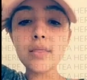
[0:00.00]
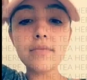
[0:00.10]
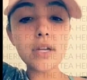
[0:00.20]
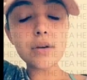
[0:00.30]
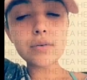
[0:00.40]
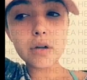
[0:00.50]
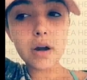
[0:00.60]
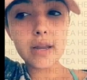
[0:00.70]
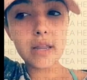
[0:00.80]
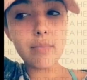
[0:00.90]
the video is
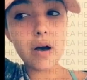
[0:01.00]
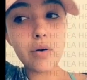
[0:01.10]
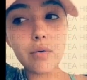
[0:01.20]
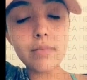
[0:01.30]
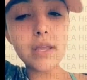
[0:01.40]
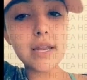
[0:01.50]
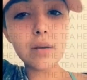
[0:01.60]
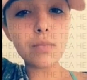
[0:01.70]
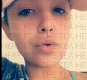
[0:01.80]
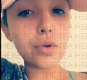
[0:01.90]
talking about me
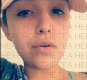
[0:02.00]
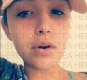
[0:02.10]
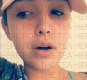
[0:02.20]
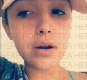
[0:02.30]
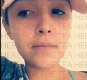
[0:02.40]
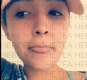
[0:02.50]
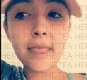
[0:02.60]
getting pulled over.